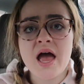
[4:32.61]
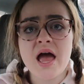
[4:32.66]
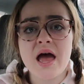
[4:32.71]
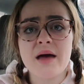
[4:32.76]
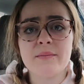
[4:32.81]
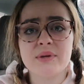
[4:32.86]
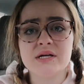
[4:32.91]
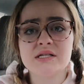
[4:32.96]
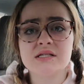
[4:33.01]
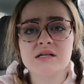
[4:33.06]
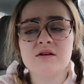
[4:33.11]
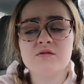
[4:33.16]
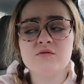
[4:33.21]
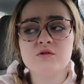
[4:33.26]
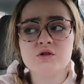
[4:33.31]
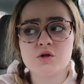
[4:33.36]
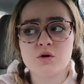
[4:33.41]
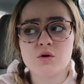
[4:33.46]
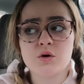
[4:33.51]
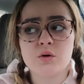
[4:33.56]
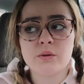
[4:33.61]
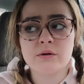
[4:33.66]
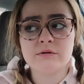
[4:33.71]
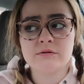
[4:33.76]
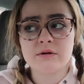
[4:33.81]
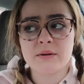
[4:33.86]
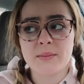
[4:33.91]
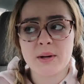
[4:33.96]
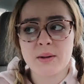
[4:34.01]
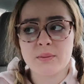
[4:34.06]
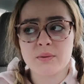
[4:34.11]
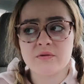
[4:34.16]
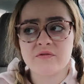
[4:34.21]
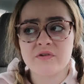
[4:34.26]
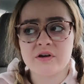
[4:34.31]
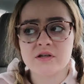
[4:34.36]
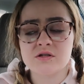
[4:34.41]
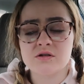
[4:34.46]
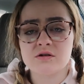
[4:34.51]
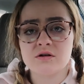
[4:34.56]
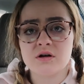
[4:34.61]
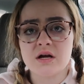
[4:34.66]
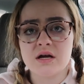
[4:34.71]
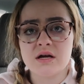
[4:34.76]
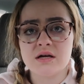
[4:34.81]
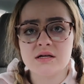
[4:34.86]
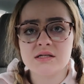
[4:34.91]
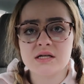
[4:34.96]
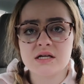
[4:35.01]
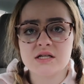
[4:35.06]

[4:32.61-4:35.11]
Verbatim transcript: And basically, if you don't know what Rate My Professor is,